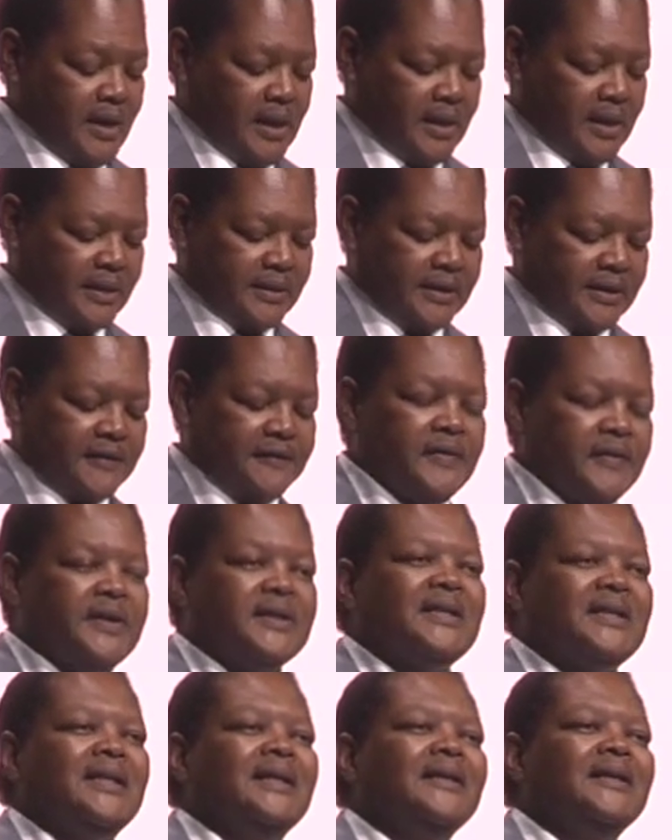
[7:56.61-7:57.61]
makers is
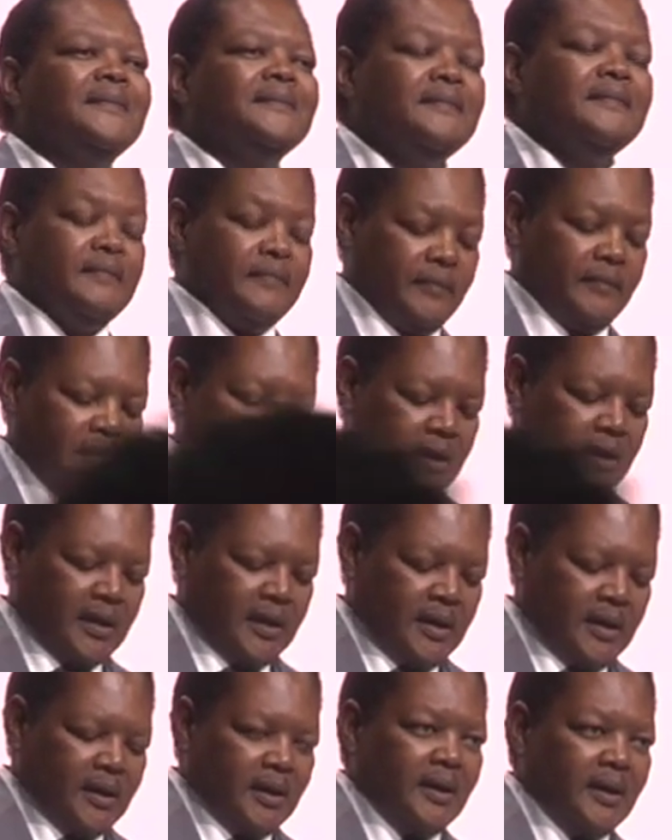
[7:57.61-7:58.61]
firstly,
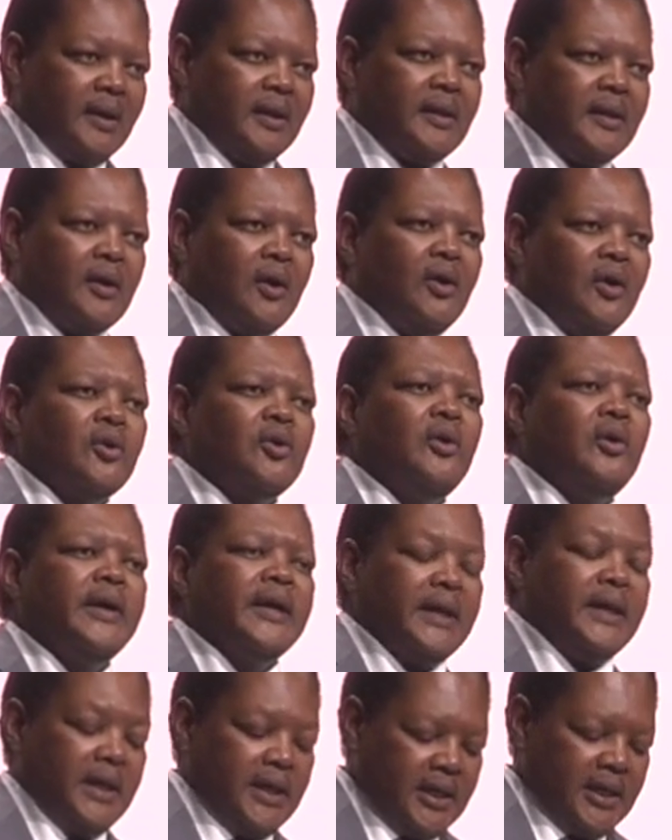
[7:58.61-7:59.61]
the
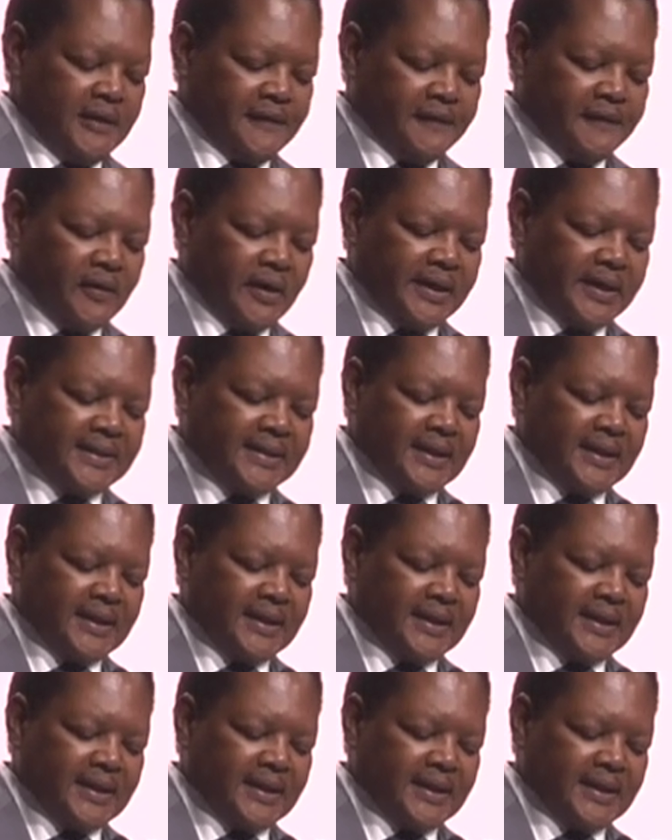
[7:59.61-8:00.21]
ongoing need for a